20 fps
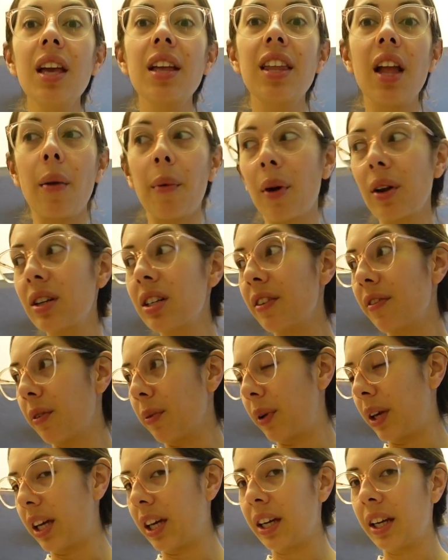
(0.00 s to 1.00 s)
now we're on a
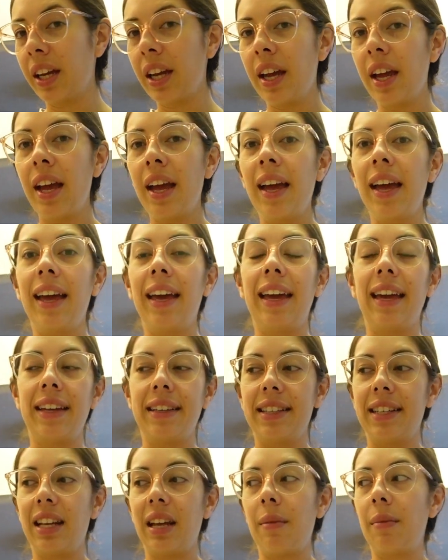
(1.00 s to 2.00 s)
different week, and
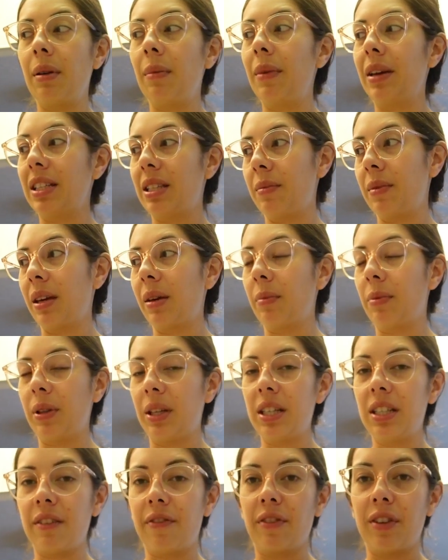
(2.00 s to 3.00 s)
today I'm gonna make something
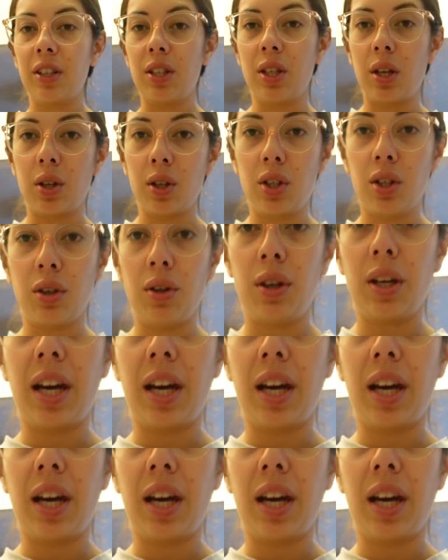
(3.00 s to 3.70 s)
completely different. So I'll show you